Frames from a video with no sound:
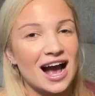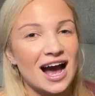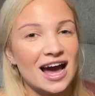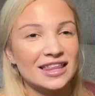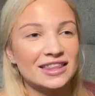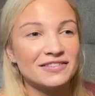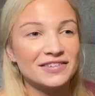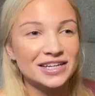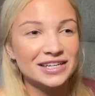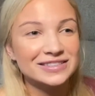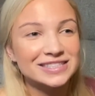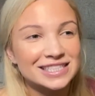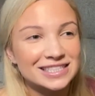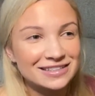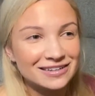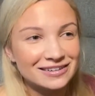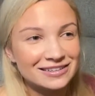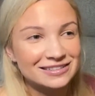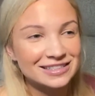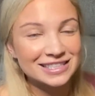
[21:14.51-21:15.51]
The video didn't
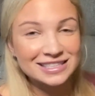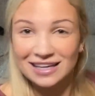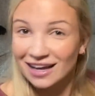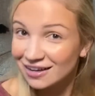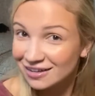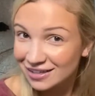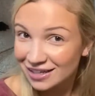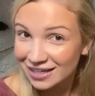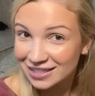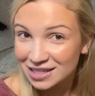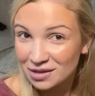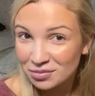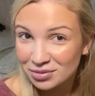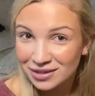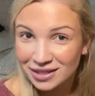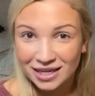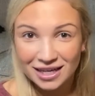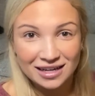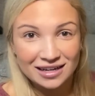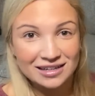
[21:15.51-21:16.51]
go exactly as I
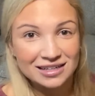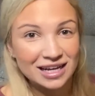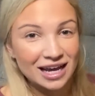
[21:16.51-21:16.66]
planned.